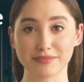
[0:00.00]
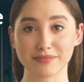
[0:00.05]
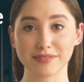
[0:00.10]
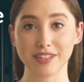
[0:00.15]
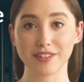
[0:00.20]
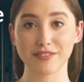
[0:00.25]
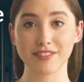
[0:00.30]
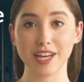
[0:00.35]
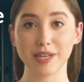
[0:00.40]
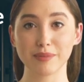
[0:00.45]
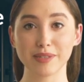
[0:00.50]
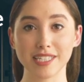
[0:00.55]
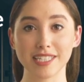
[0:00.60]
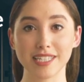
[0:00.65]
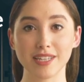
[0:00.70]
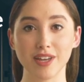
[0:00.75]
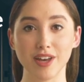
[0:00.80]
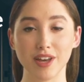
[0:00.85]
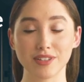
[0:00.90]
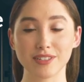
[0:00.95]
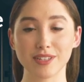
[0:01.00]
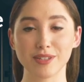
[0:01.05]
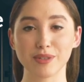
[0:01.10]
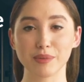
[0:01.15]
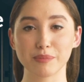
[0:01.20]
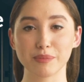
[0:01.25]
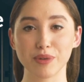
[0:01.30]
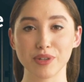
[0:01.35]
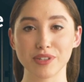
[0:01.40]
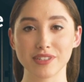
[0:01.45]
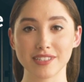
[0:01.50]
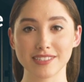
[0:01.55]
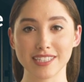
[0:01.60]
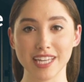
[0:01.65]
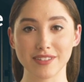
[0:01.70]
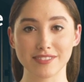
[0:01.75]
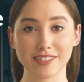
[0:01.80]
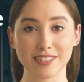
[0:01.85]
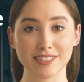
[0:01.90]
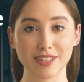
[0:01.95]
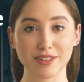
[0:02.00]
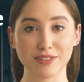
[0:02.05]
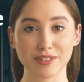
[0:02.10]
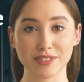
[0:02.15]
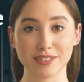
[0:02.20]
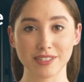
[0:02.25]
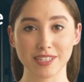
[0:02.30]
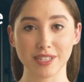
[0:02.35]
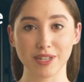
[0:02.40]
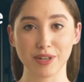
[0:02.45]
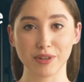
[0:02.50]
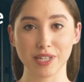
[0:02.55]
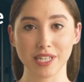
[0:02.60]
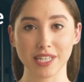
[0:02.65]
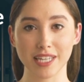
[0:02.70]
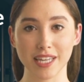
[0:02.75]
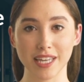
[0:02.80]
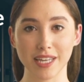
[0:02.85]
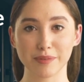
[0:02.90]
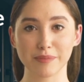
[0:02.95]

The family can also report the death to Social Security